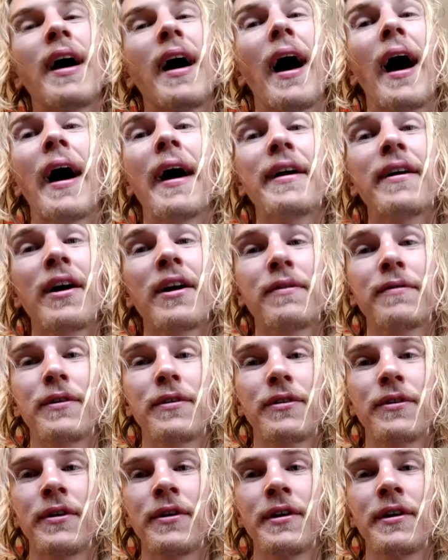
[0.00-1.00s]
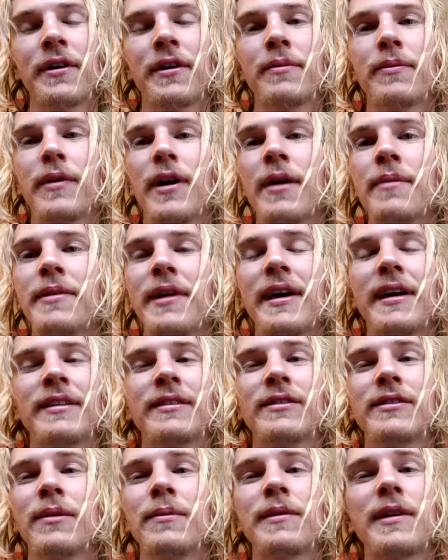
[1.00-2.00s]
I got it for $30 on Prime Day, and
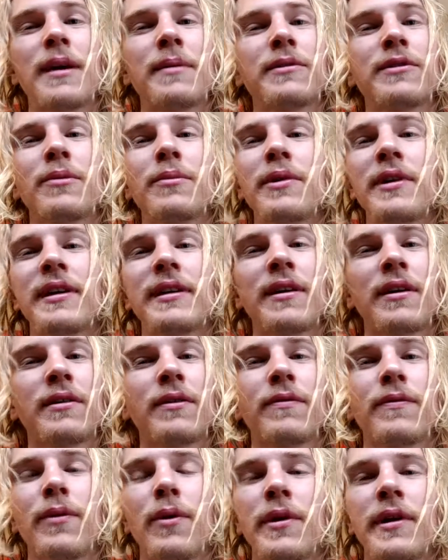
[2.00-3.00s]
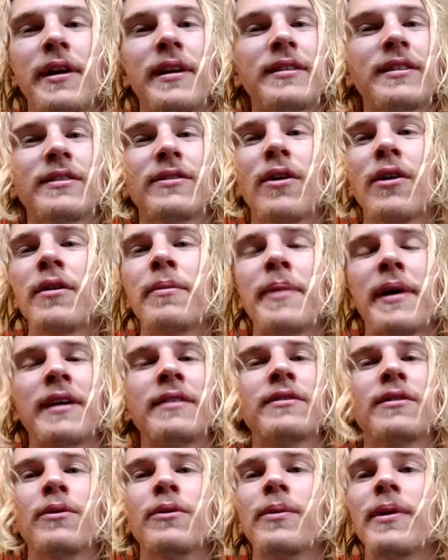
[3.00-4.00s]
sometimes they'll bring it down to $40. It just all
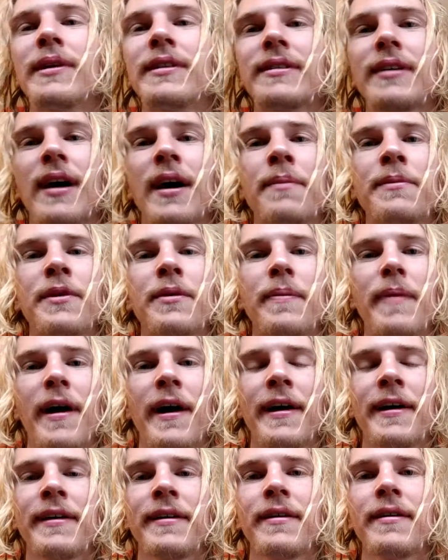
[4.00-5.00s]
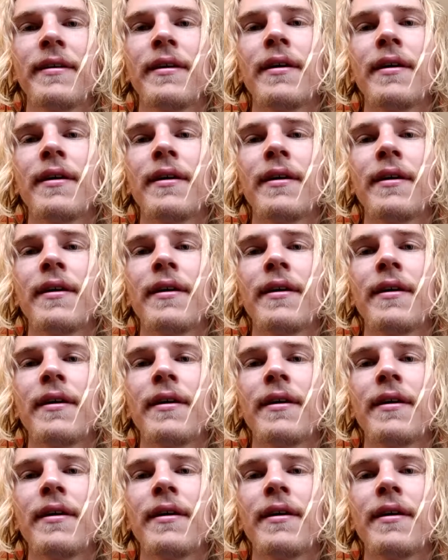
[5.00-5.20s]
depends on what time you're buying.